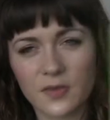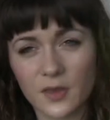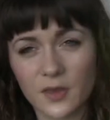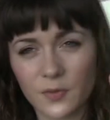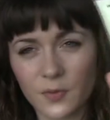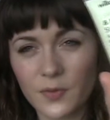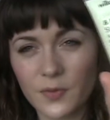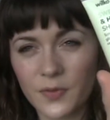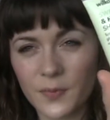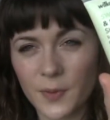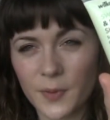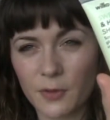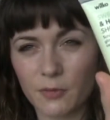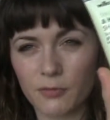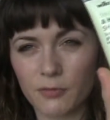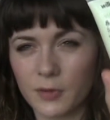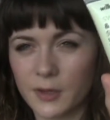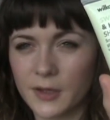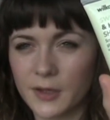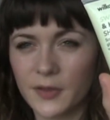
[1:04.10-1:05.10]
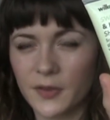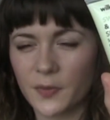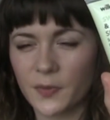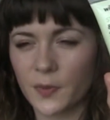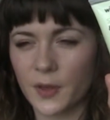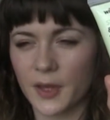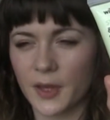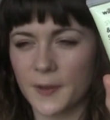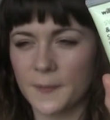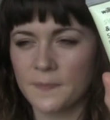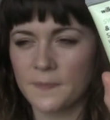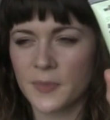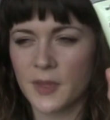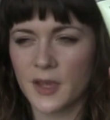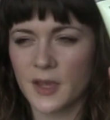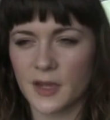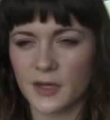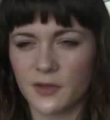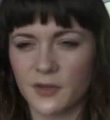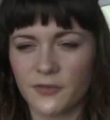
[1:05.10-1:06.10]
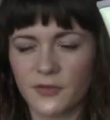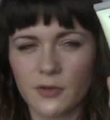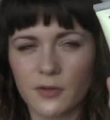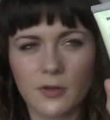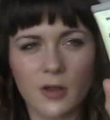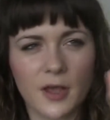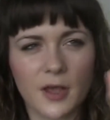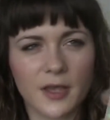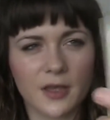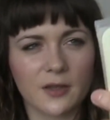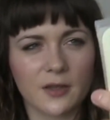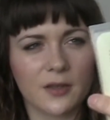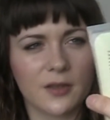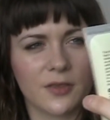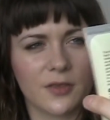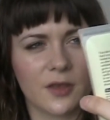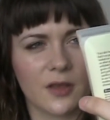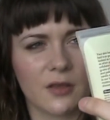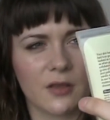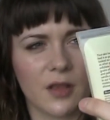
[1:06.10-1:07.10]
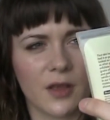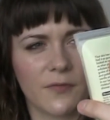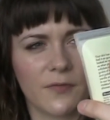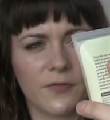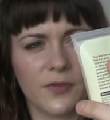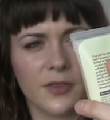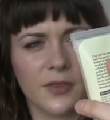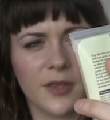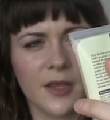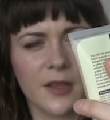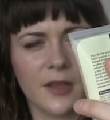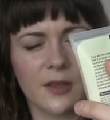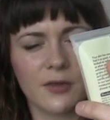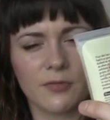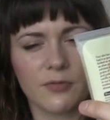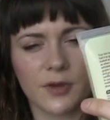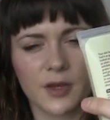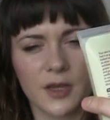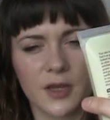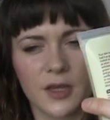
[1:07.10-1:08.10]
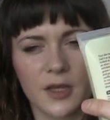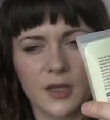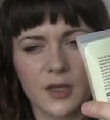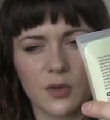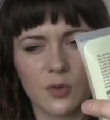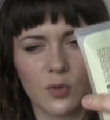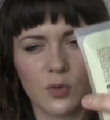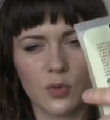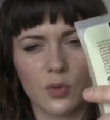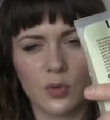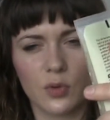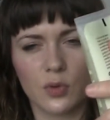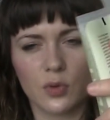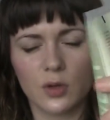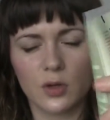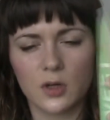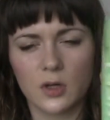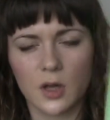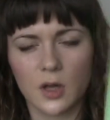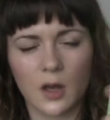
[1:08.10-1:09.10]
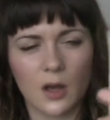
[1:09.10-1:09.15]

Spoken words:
This one smells really sweet, and if you like anything like vanilla-y or